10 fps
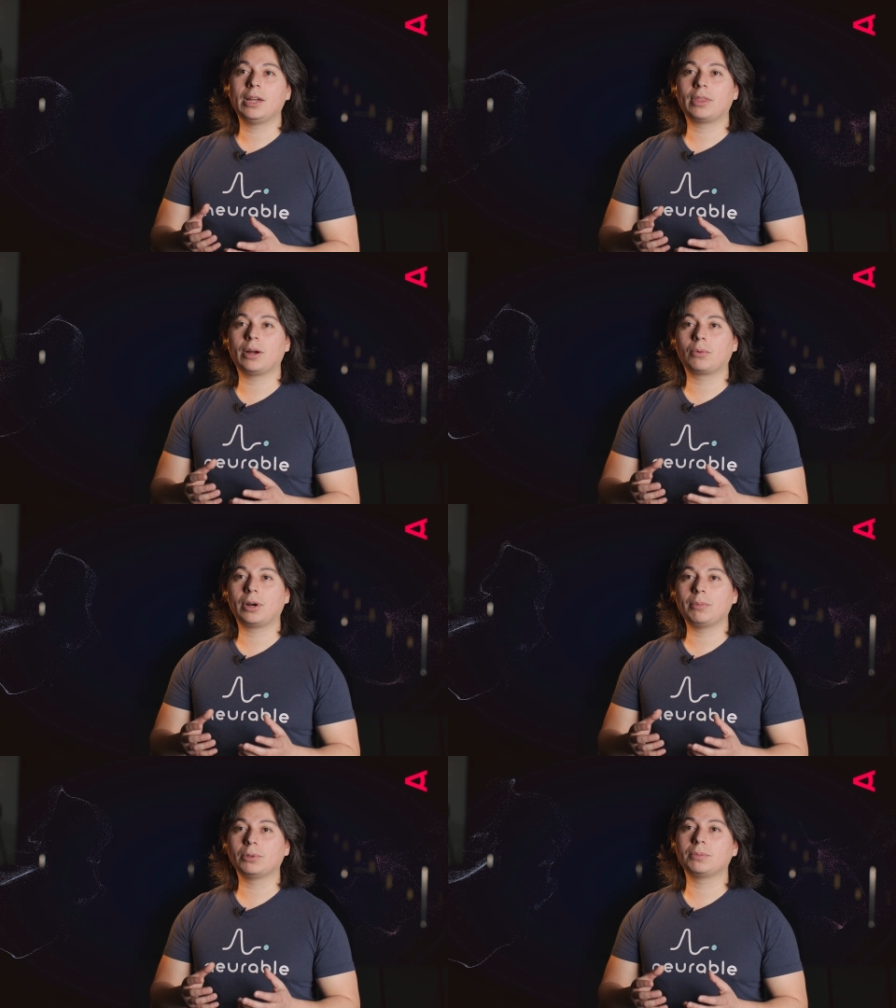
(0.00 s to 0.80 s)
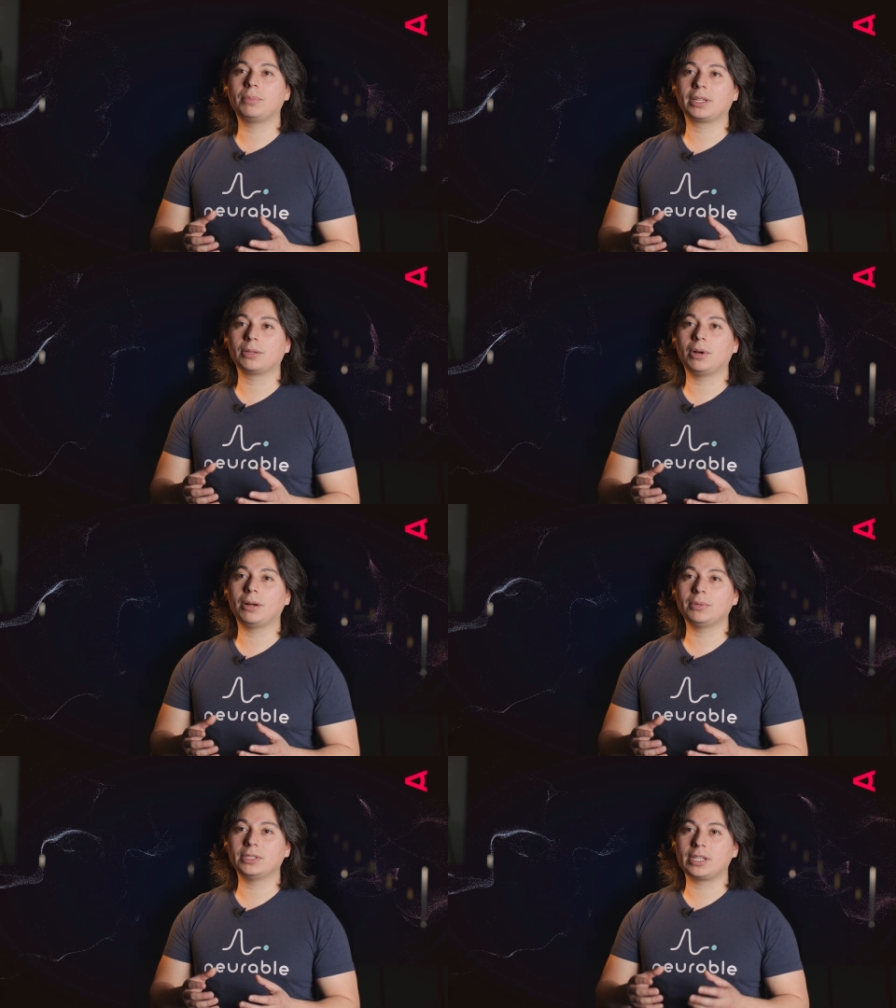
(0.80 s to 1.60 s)
that we're able to pick them
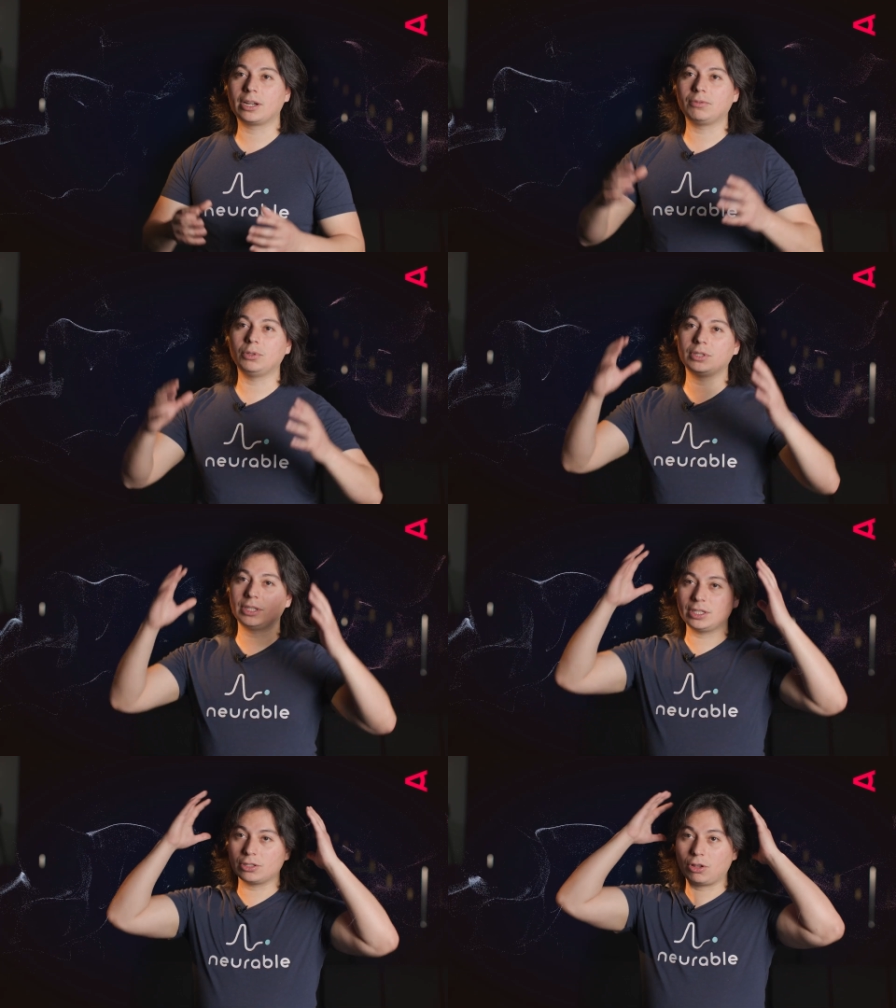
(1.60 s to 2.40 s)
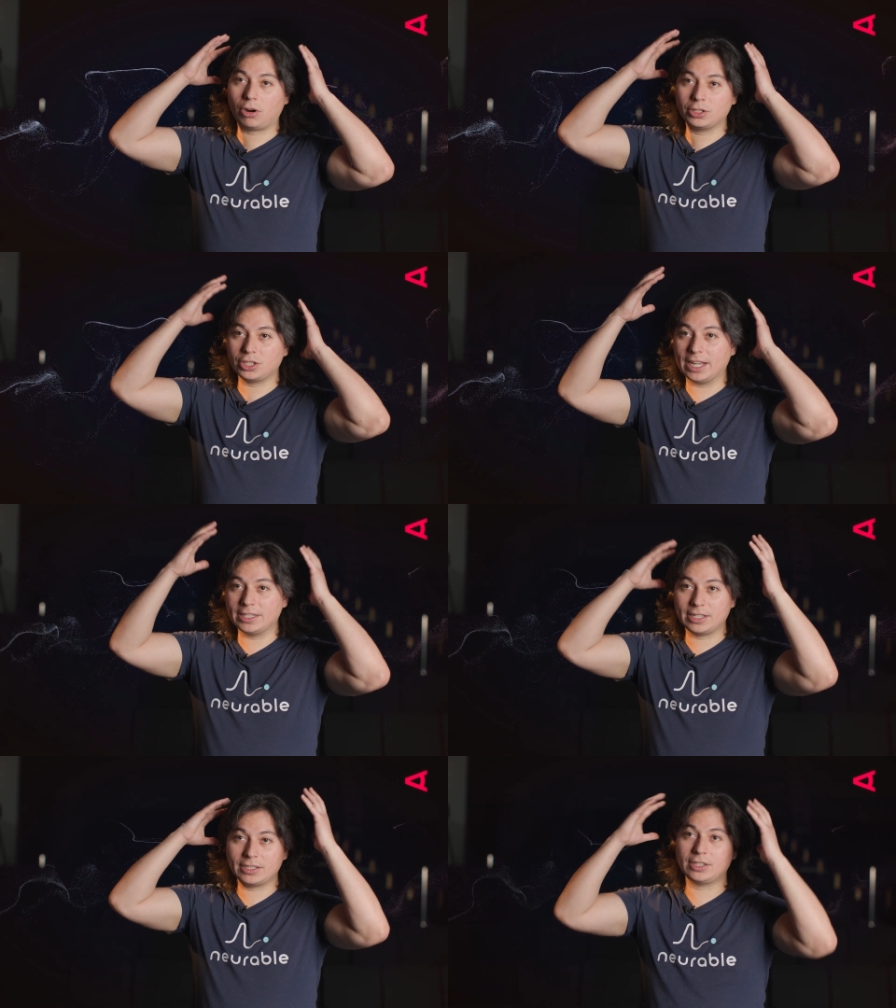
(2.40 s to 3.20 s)
up instead of using these large
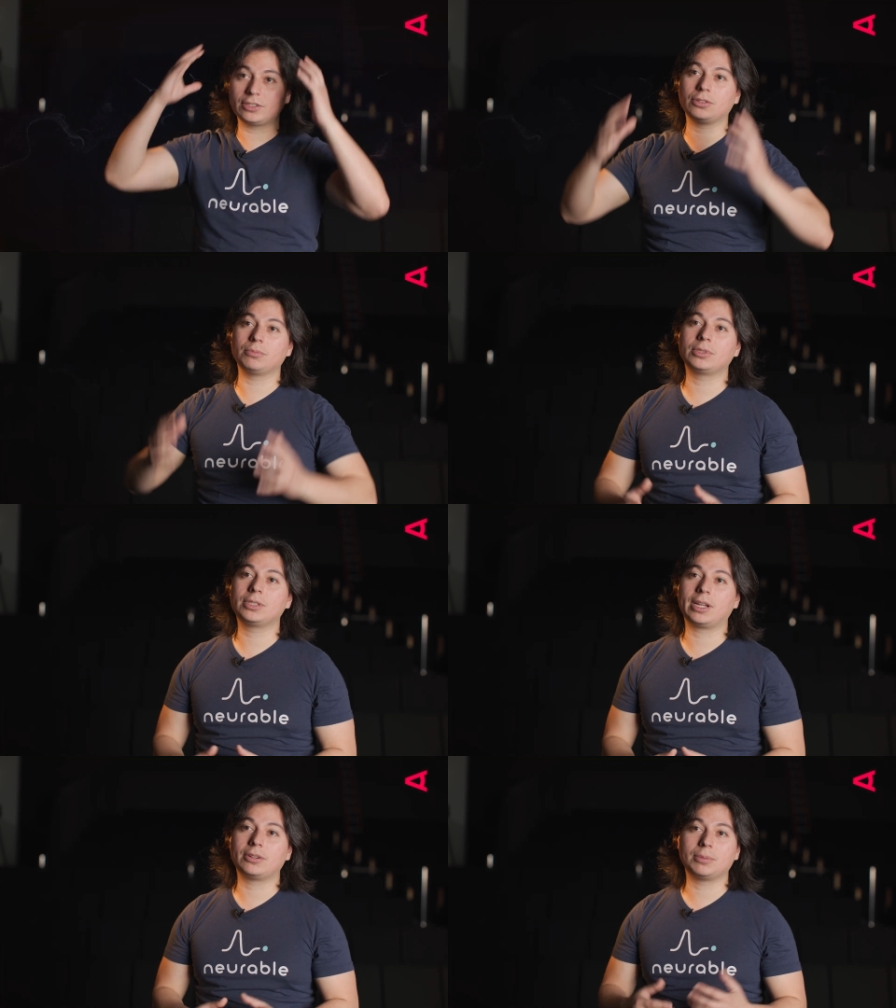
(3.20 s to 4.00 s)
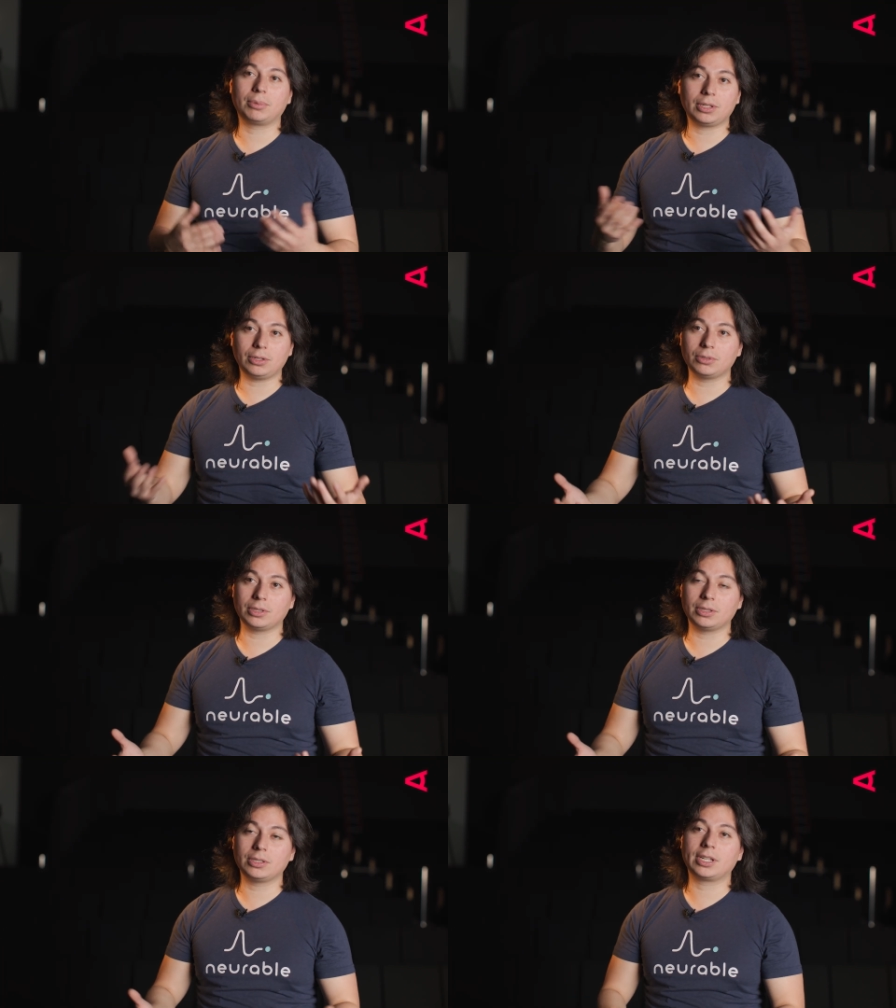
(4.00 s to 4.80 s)
headset systems that are typically used
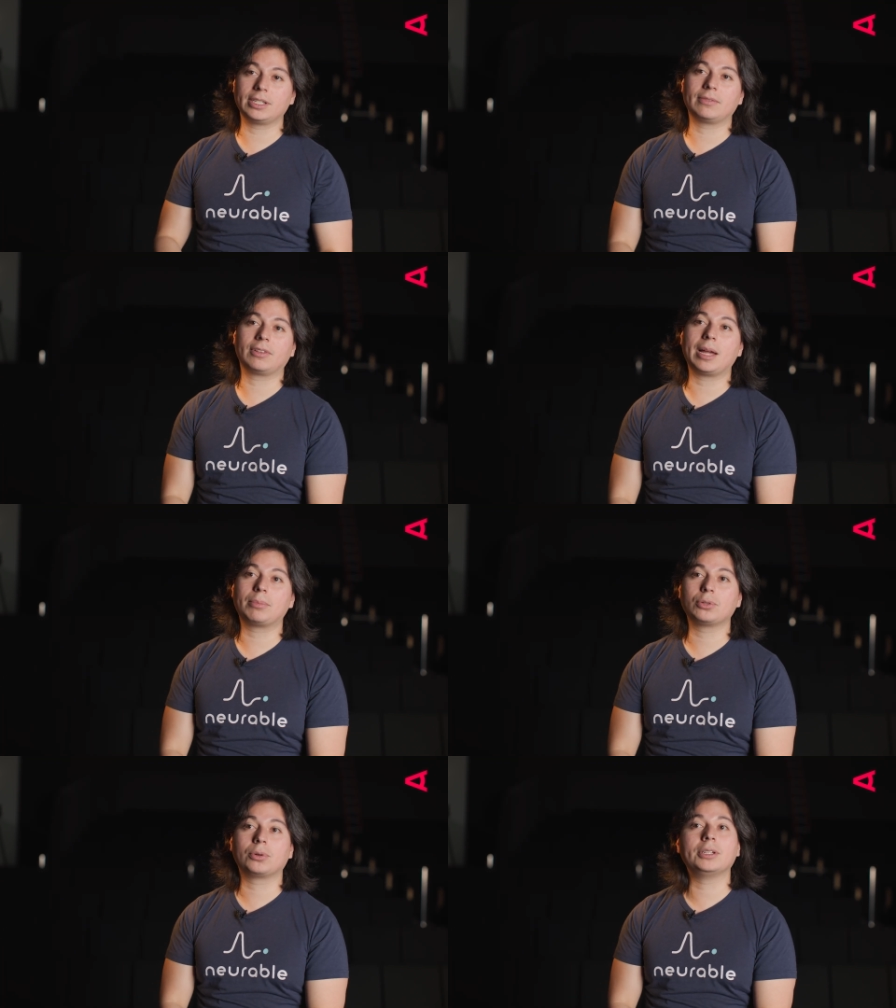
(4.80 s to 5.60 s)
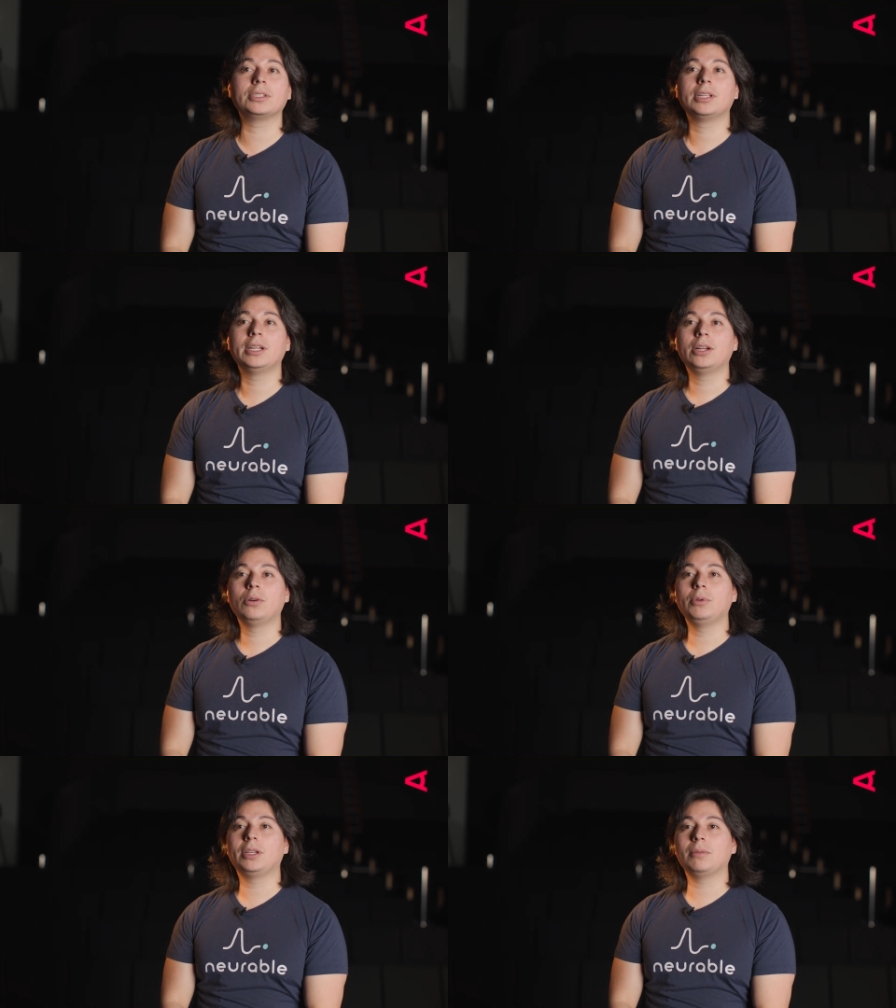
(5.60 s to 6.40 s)
in, in scientific laboratories.
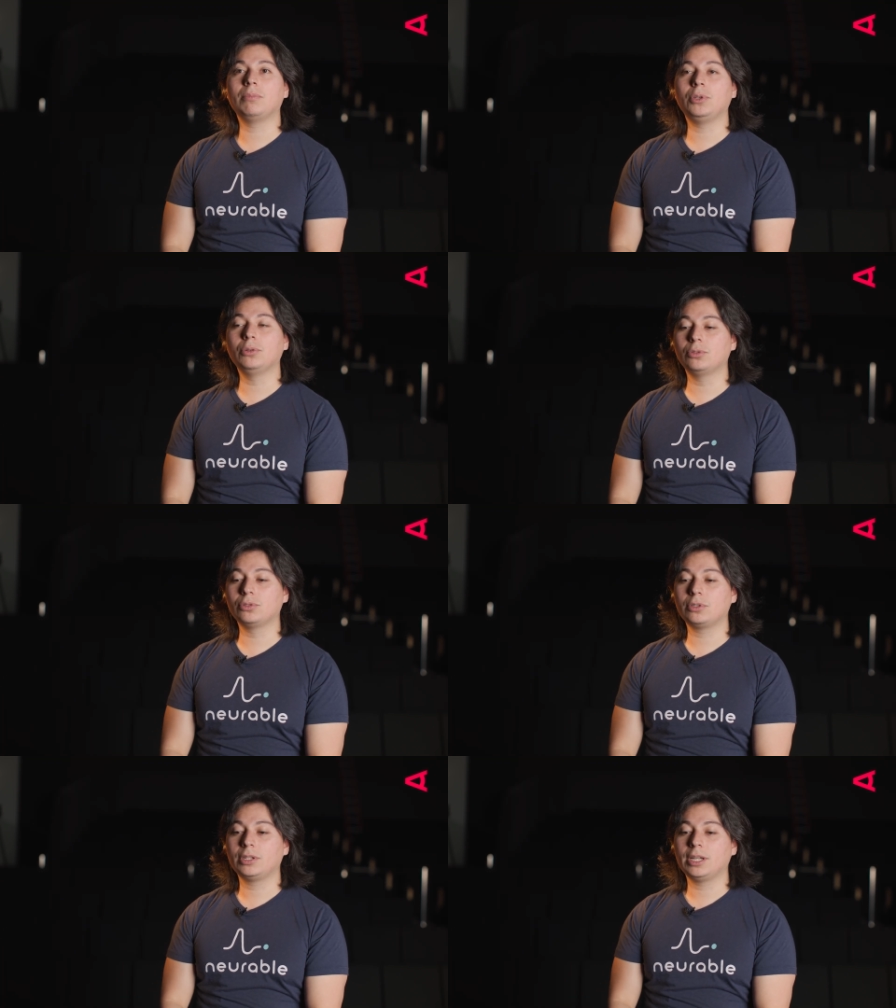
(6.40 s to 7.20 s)
We can use